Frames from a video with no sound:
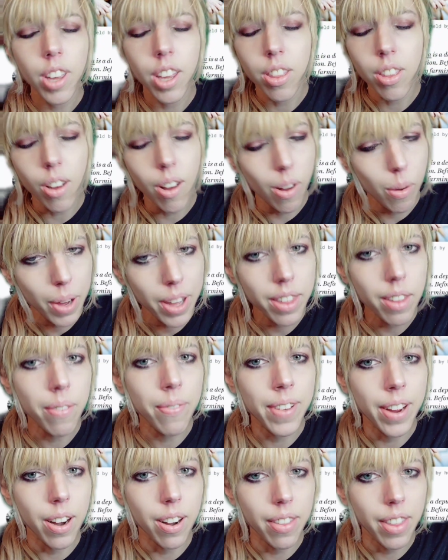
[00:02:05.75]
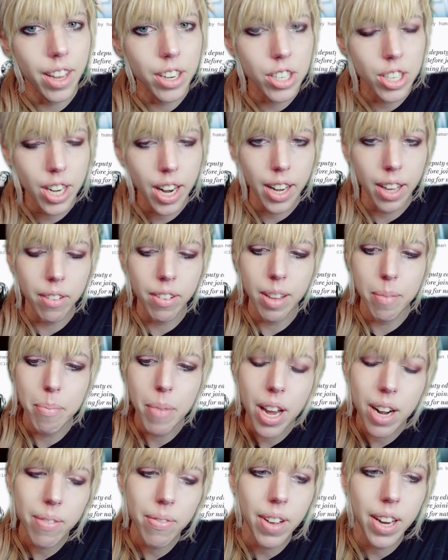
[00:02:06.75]
It's always a fear that genetically
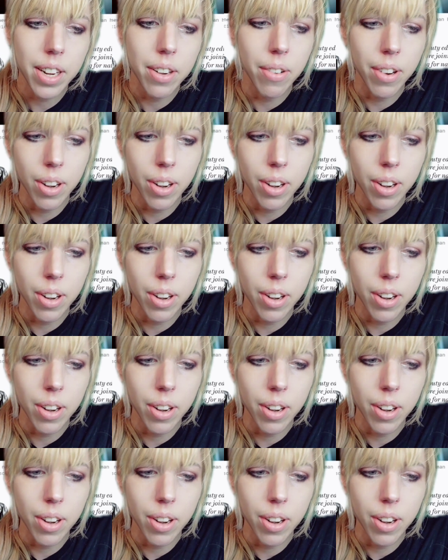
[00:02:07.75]
modified